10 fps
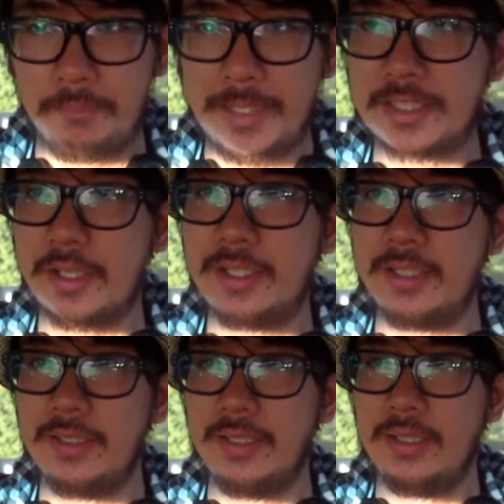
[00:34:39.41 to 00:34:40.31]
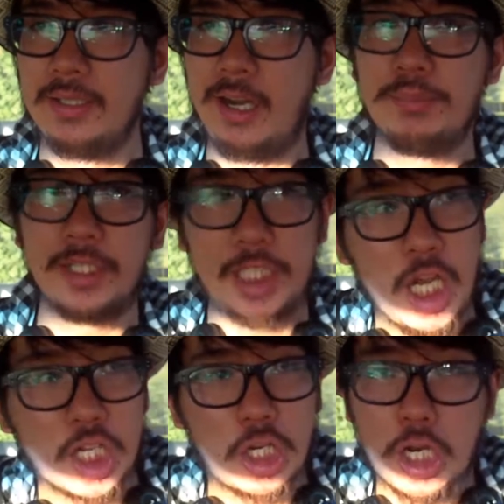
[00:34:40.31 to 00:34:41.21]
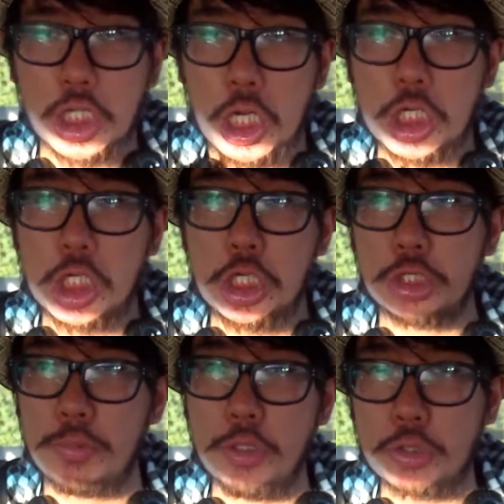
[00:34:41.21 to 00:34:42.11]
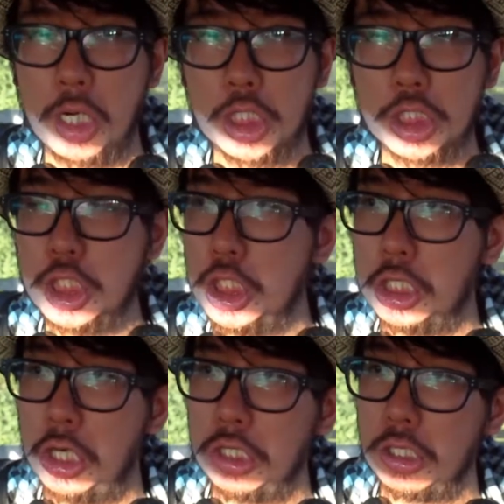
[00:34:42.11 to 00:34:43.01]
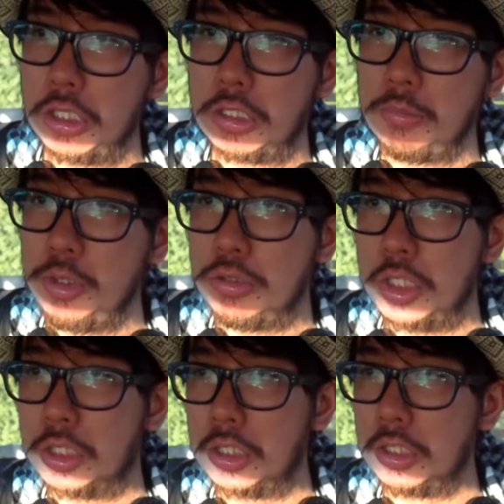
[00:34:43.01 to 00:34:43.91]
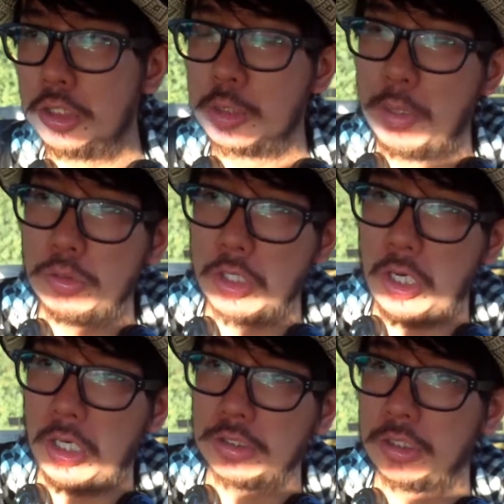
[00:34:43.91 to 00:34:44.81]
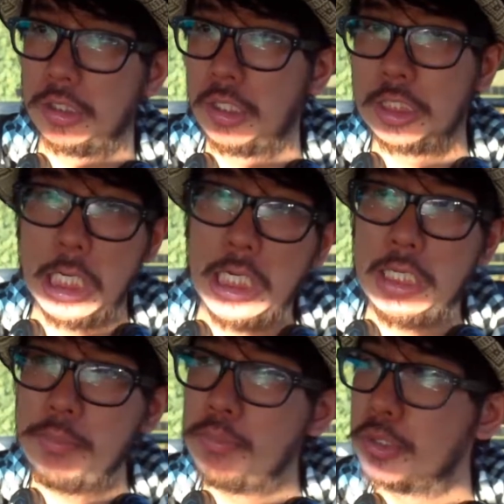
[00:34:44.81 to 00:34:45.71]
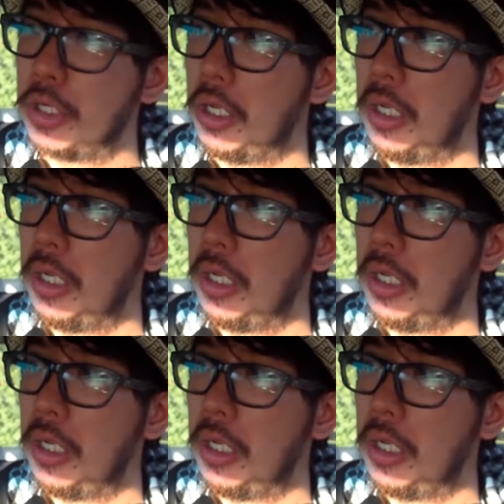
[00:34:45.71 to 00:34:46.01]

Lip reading: it's like I'm like, yes, I like spirituality, I like music, and I suppose art, and I like games,